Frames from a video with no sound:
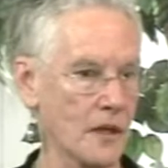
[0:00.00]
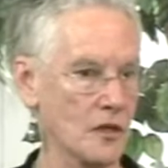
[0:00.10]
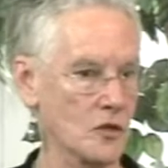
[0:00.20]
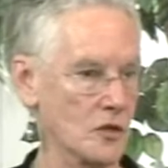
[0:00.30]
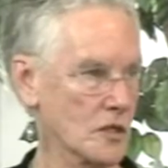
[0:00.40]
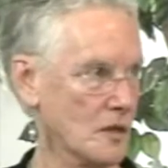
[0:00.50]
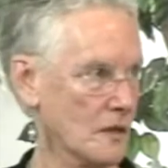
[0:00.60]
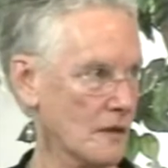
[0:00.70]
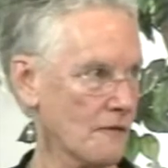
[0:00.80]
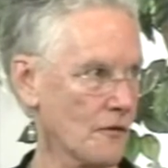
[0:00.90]

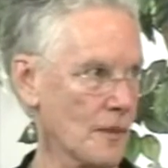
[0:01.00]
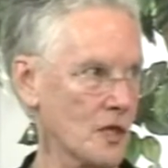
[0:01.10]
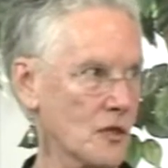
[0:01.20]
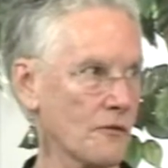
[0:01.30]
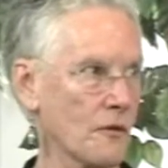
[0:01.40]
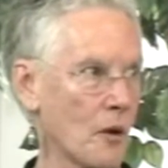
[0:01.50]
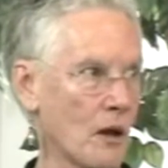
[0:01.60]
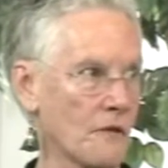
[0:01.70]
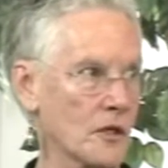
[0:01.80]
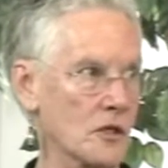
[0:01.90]
interesting information from
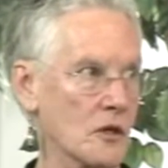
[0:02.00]
all of us